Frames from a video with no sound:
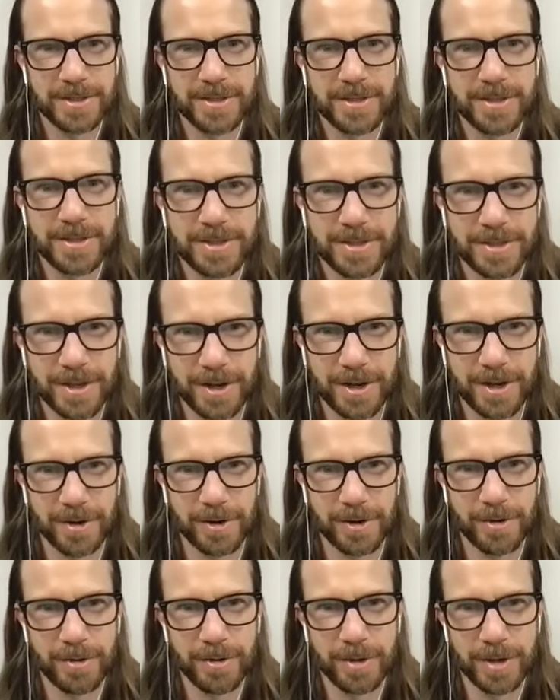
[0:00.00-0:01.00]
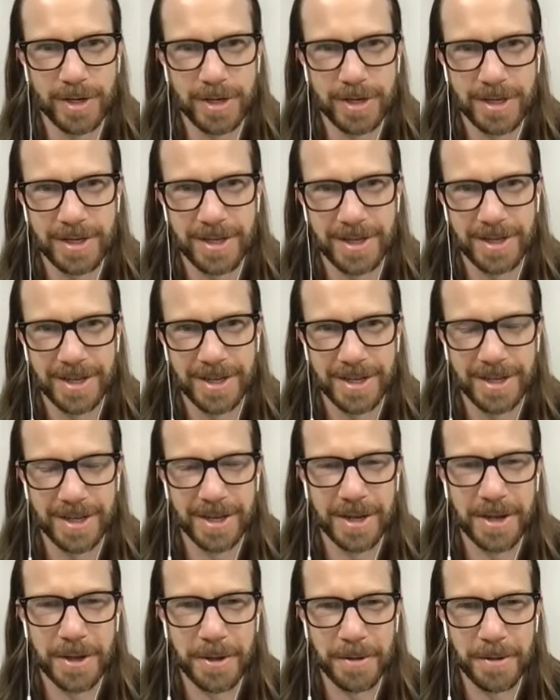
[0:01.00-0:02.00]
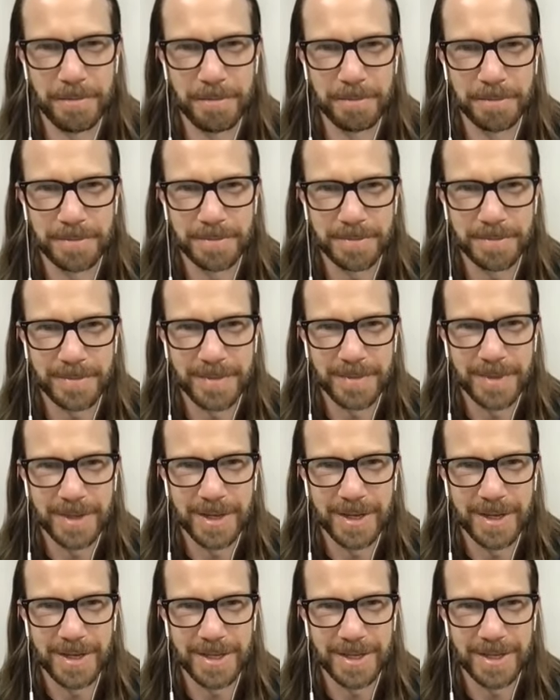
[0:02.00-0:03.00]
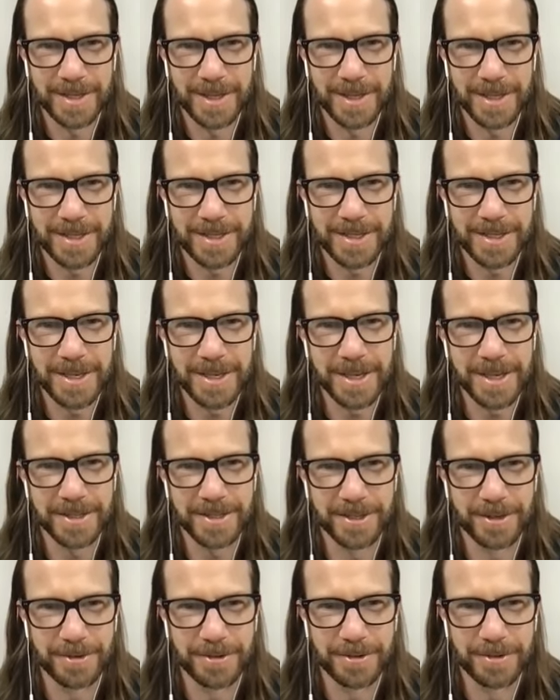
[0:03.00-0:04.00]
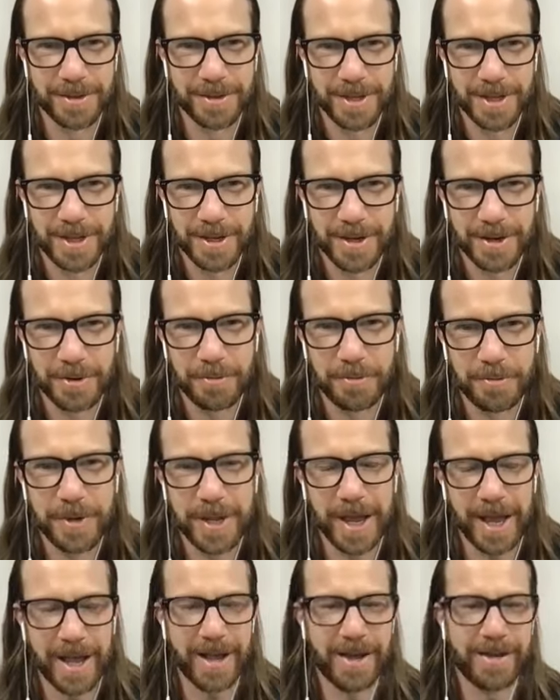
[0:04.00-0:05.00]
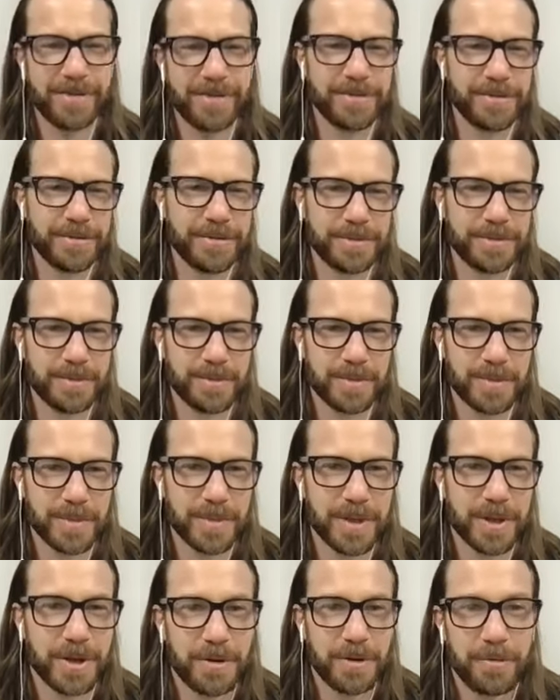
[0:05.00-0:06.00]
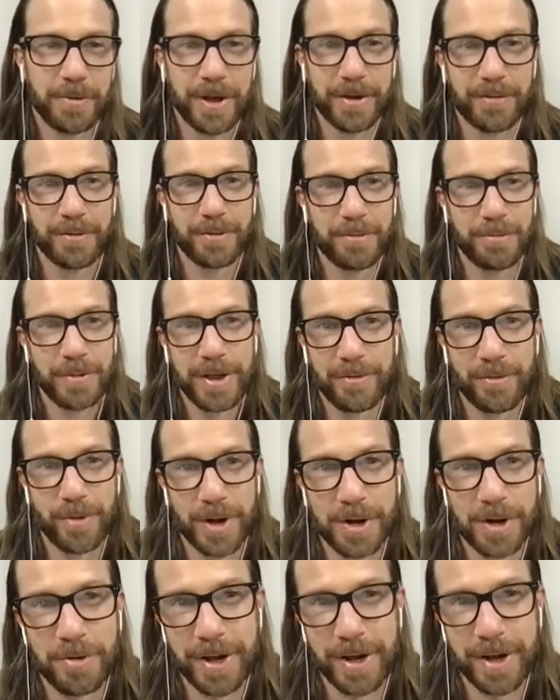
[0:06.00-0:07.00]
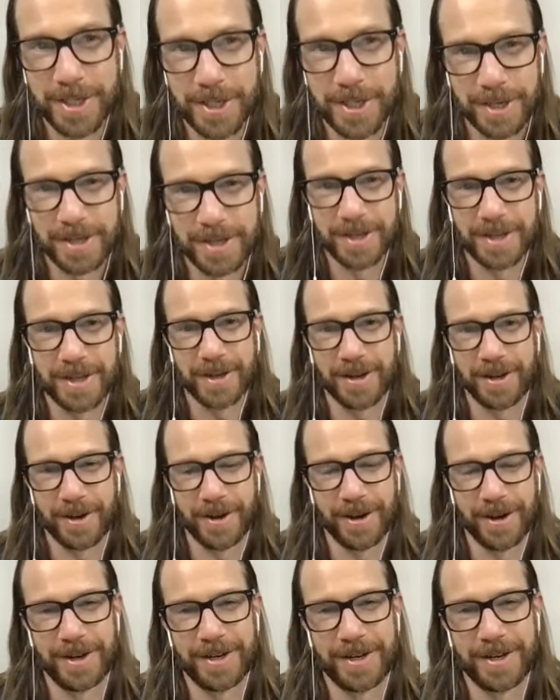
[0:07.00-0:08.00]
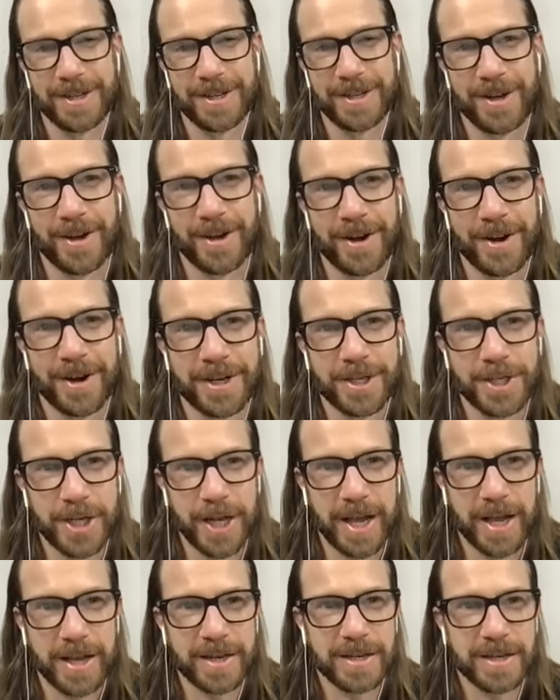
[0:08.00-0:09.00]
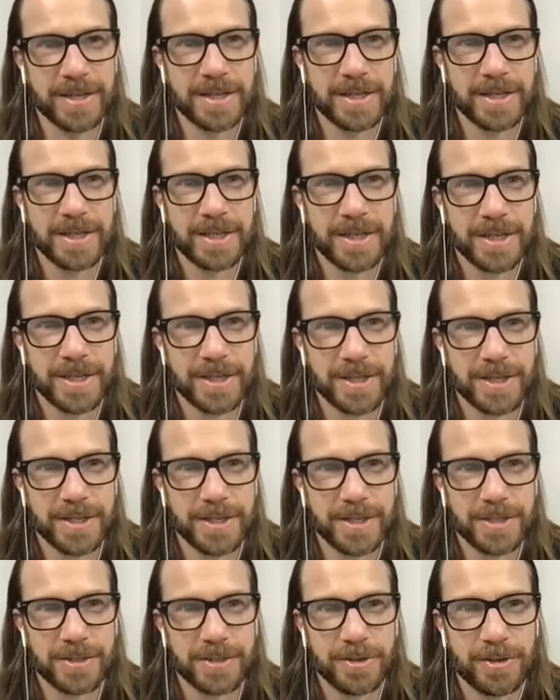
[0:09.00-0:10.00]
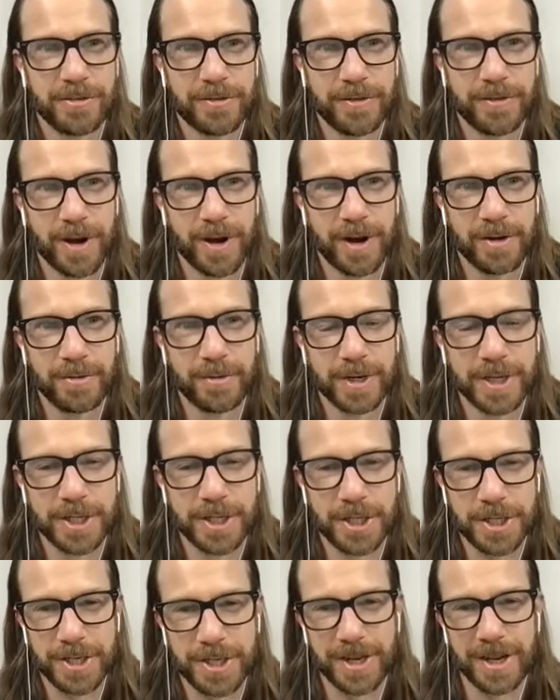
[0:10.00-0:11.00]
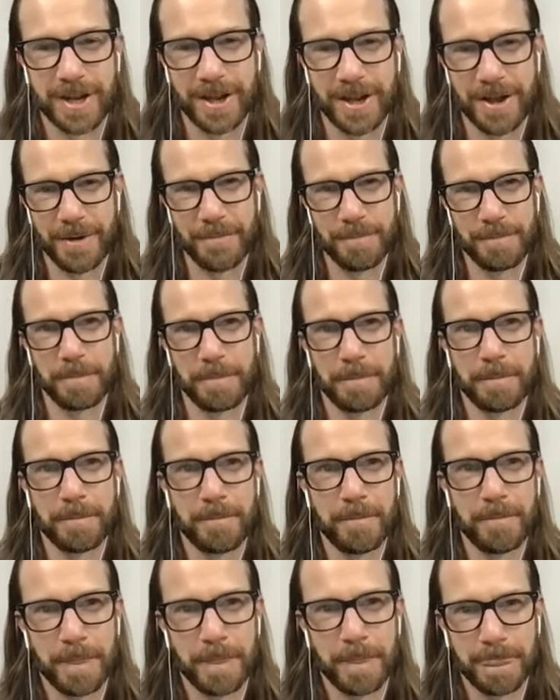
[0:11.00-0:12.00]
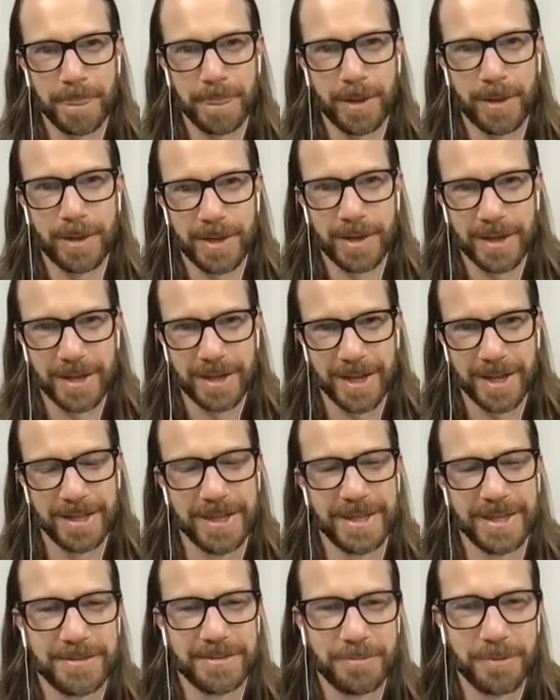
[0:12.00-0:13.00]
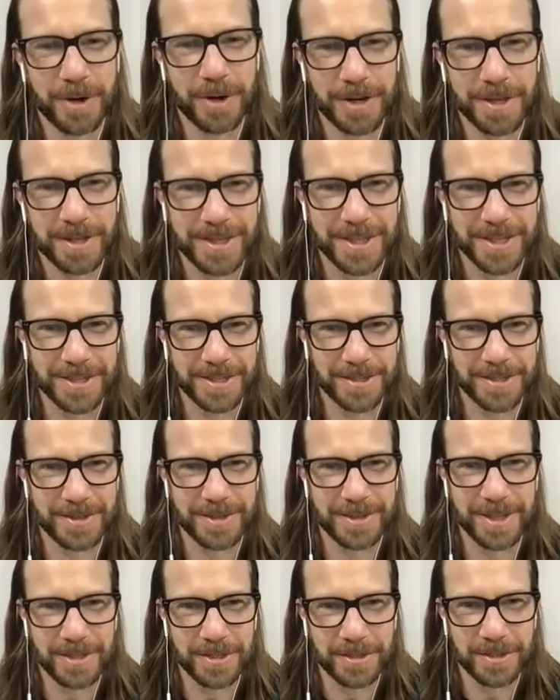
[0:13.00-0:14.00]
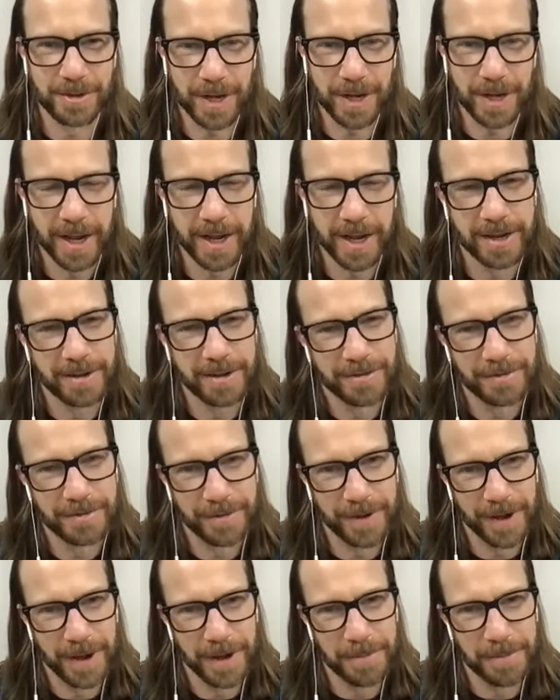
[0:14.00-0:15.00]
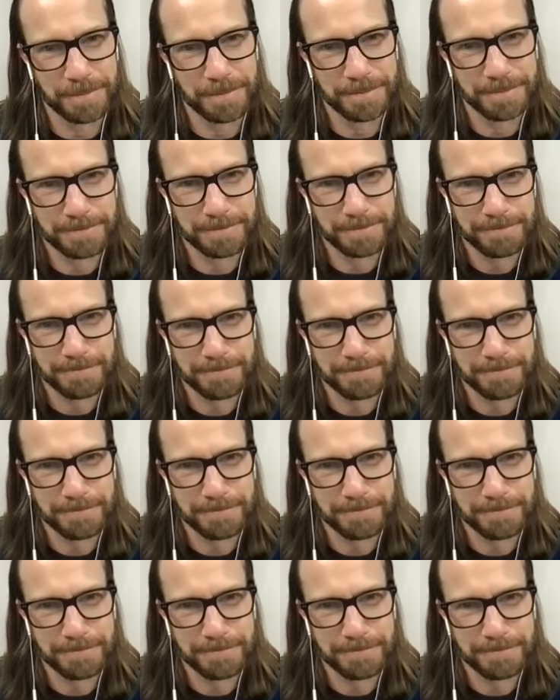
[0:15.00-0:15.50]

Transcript: So, um, let's see. So th- we have we have we have one question on our on our chat so far, which um, and that we're this this will kind of um,